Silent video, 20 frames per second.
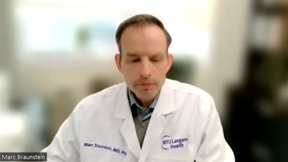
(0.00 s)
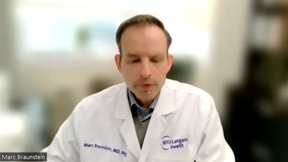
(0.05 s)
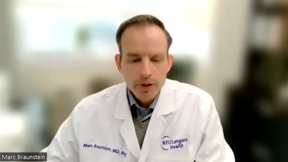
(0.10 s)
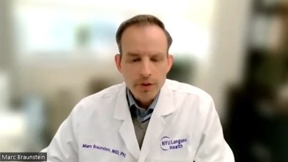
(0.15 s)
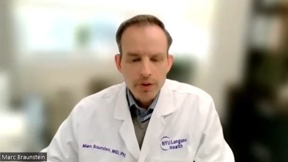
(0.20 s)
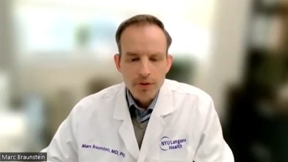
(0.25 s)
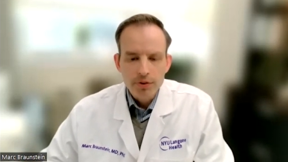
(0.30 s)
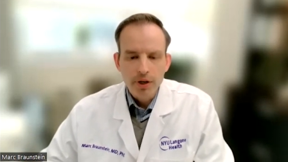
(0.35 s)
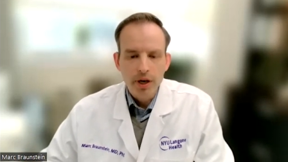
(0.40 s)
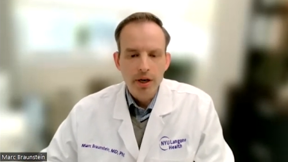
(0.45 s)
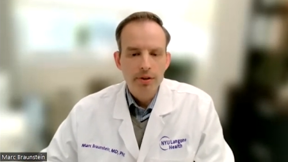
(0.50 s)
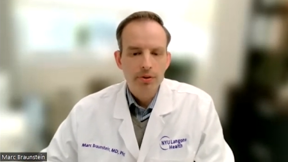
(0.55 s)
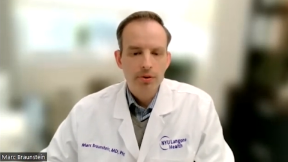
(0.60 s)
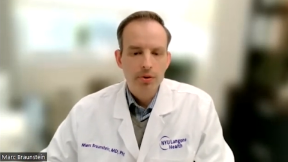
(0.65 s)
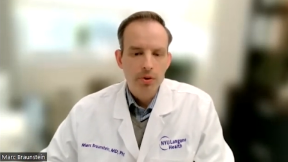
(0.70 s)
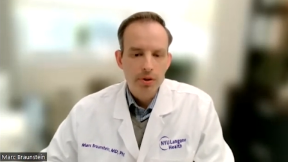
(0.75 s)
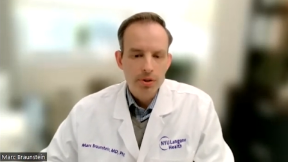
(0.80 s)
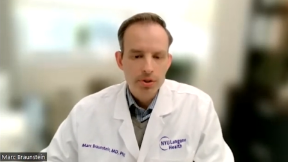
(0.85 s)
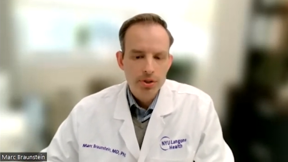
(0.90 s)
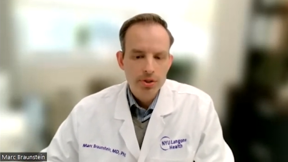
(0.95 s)
the science
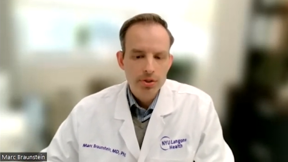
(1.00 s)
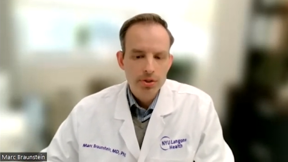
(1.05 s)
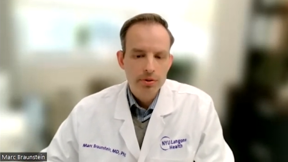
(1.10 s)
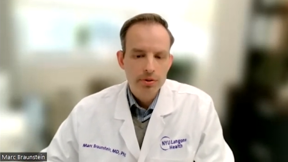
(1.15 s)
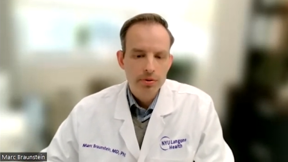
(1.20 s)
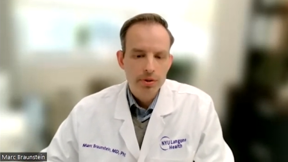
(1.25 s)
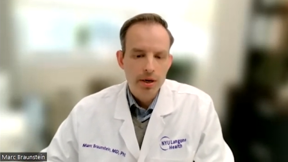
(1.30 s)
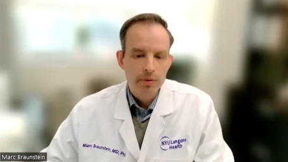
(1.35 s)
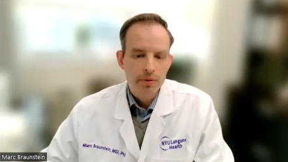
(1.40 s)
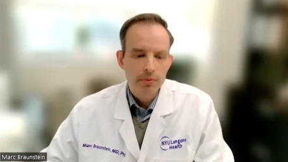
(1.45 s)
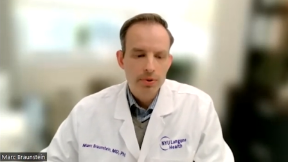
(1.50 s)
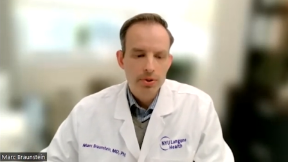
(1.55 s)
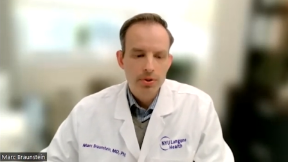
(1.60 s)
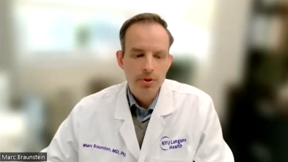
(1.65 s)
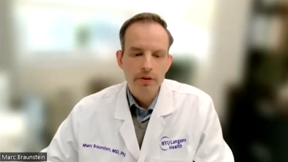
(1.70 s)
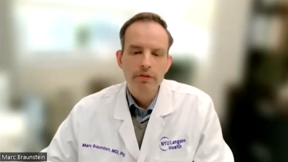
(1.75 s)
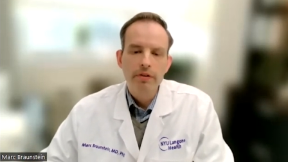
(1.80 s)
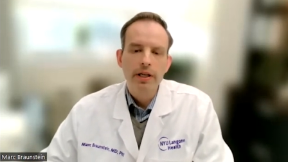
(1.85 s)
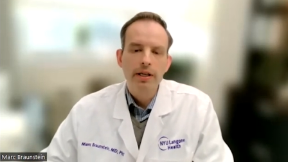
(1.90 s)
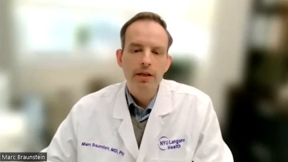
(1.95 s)
courses, and was sort
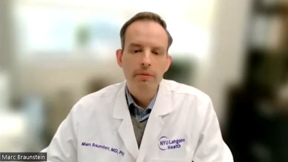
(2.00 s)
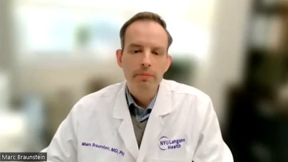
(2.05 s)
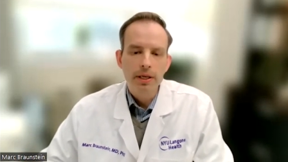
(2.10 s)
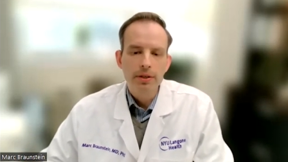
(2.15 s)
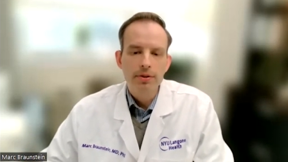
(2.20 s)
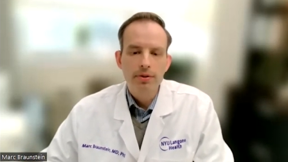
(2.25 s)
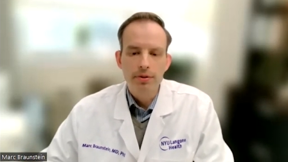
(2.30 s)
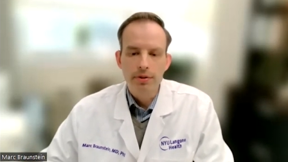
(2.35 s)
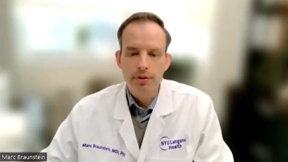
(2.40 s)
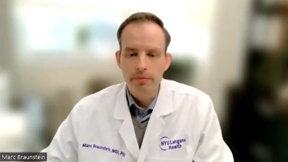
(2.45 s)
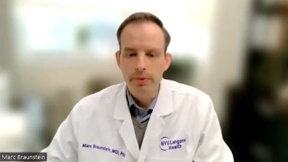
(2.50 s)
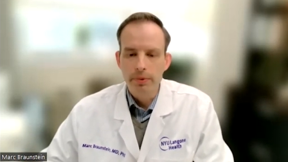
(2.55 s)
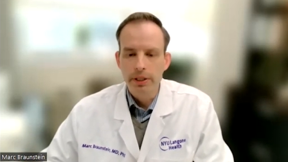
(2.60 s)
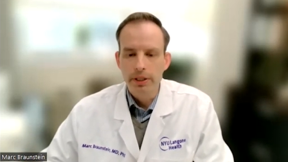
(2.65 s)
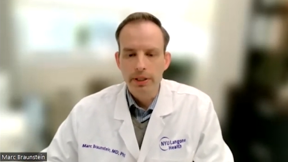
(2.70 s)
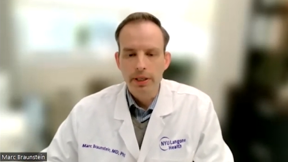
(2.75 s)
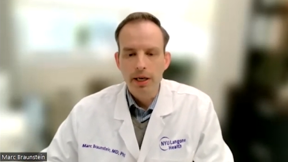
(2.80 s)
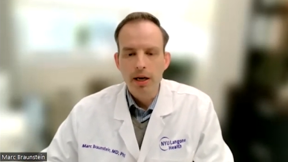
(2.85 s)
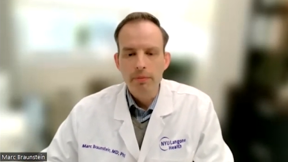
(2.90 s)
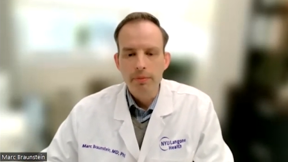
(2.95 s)
of like a mentor to me
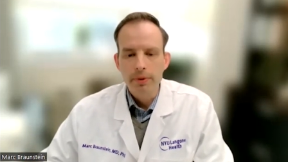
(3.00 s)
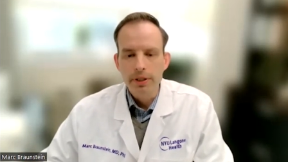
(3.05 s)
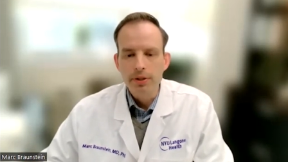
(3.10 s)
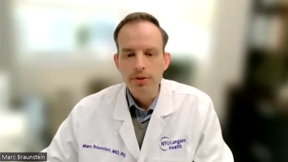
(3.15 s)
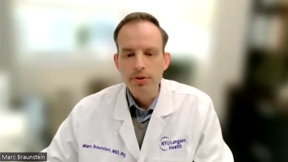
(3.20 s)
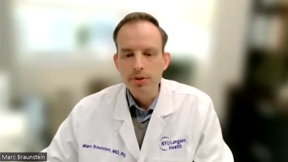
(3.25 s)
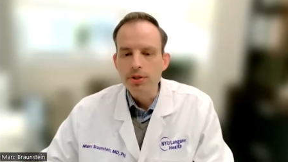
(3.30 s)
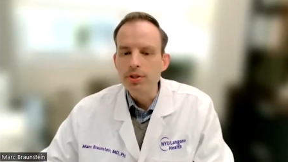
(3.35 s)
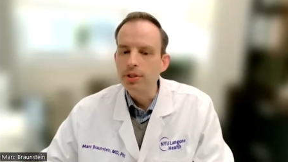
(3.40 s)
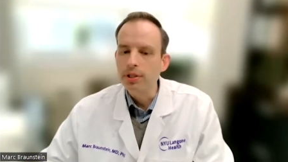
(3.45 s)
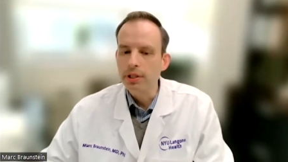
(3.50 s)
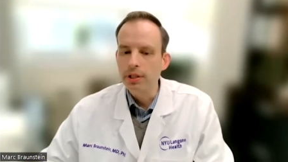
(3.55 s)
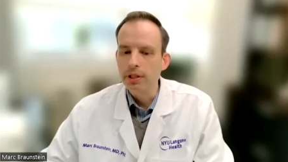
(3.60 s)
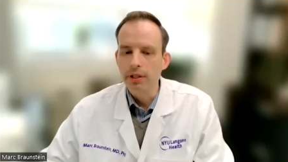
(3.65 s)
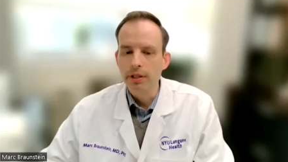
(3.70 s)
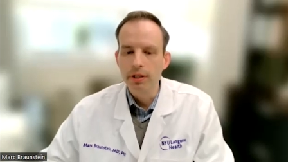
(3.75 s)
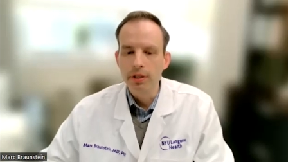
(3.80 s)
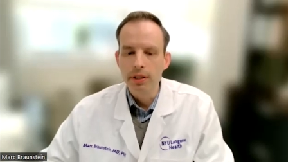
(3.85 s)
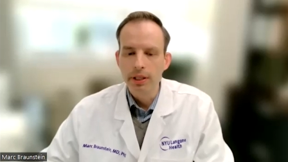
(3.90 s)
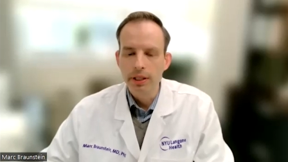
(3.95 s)
and got me interested
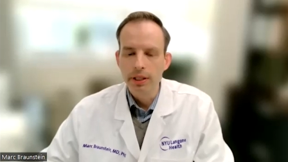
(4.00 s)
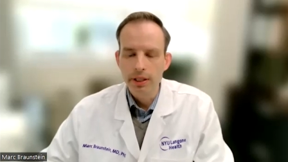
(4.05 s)
in